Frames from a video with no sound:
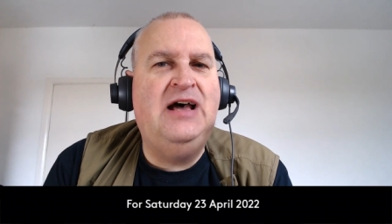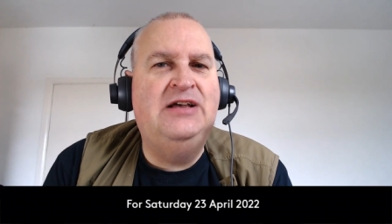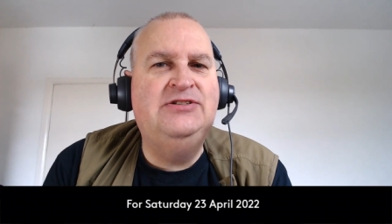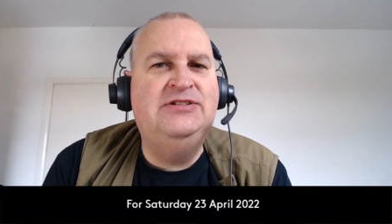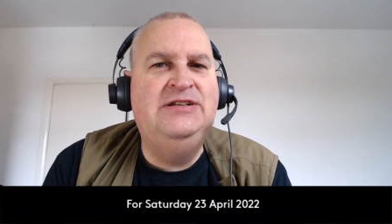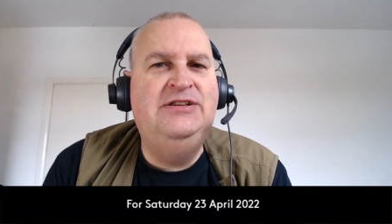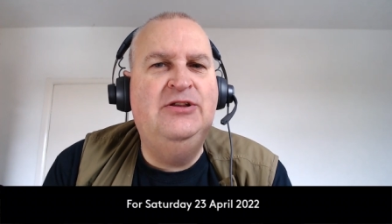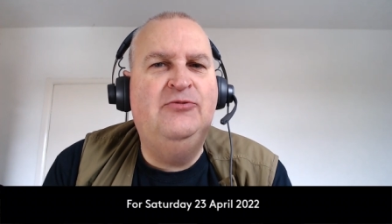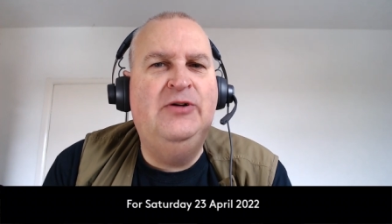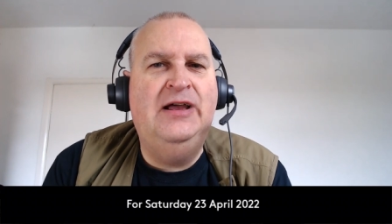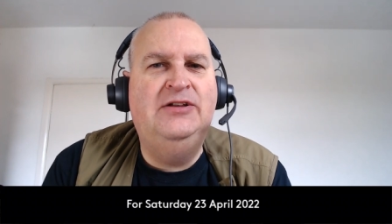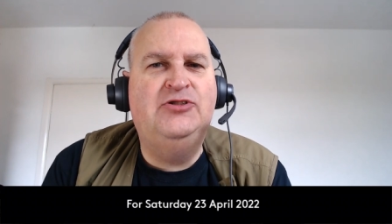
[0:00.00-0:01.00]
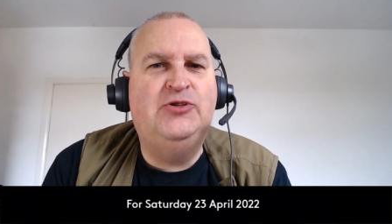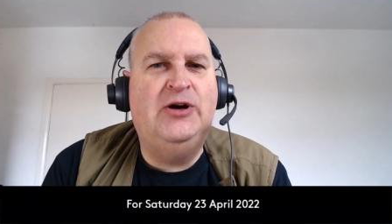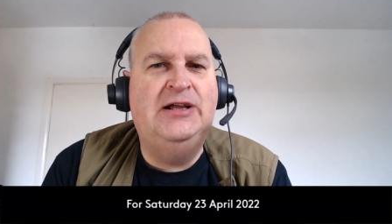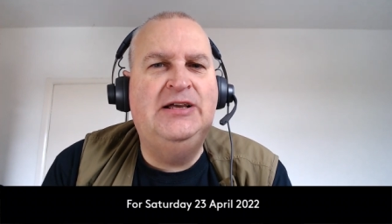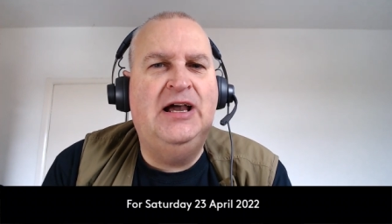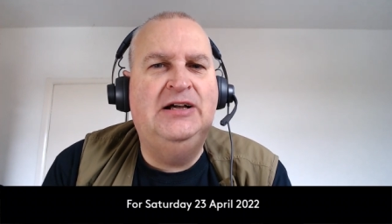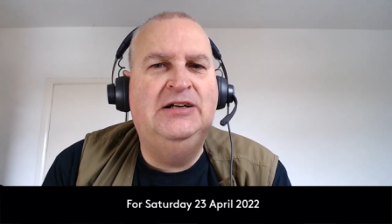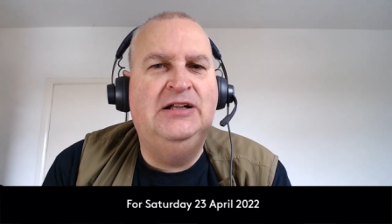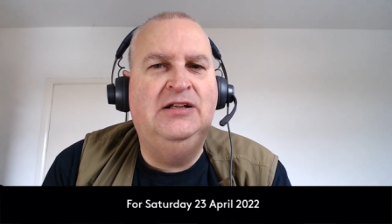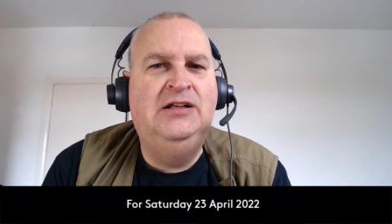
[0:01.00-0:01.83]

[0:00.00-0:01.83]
as in the red triangle